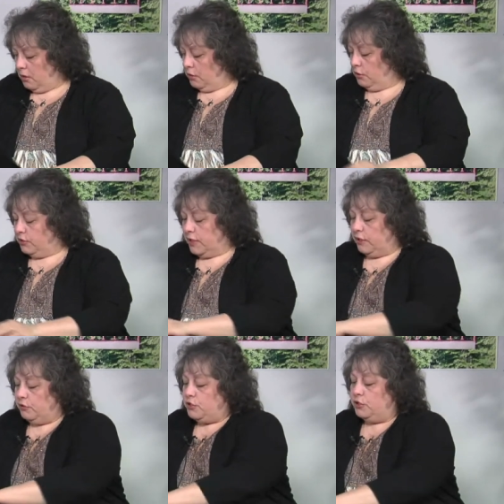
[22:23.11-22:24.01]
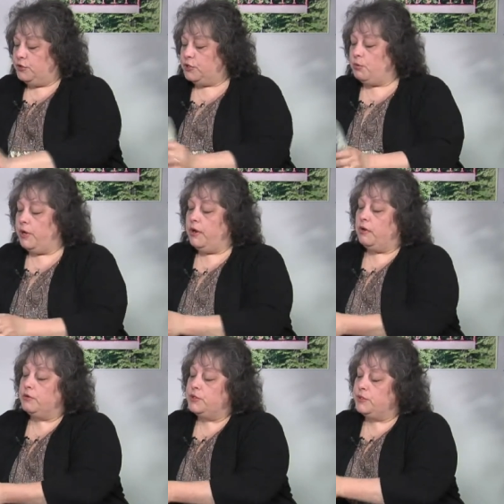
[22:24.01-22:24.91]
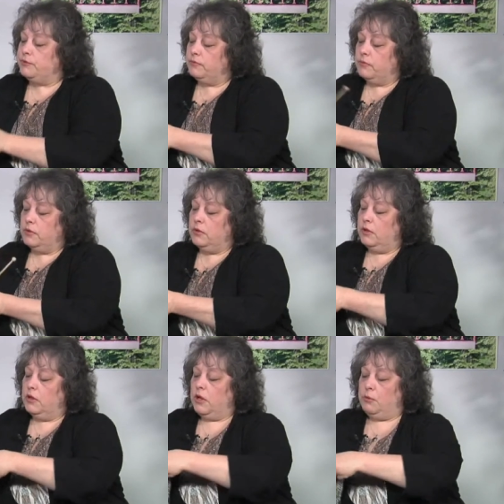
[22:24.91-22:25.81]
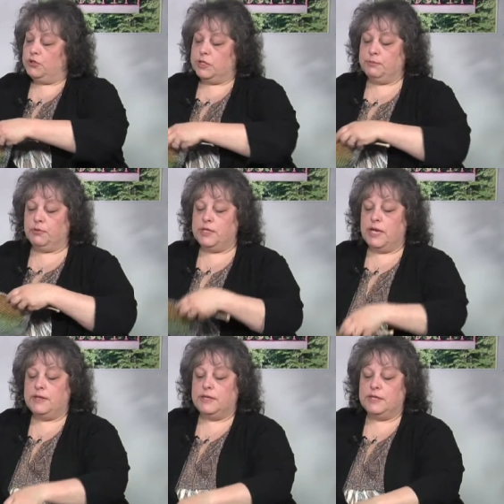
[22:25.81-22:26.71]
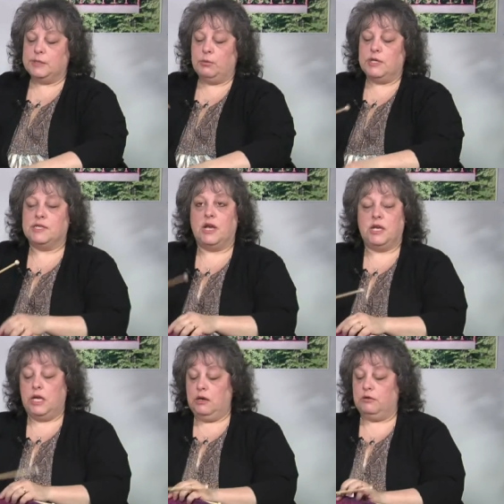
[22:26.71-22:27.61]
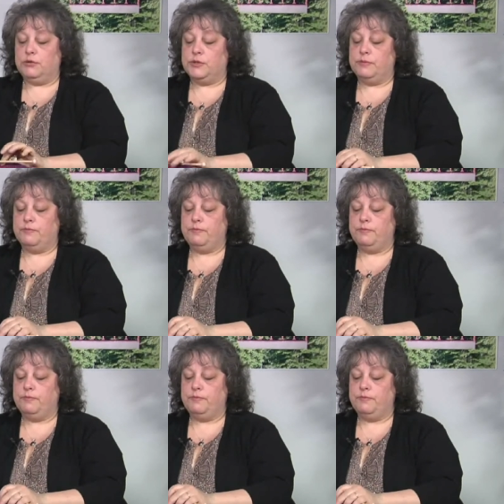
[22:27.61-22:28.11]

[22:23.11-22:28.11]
you take your two squares, and we'll just pretend that this one is on needles,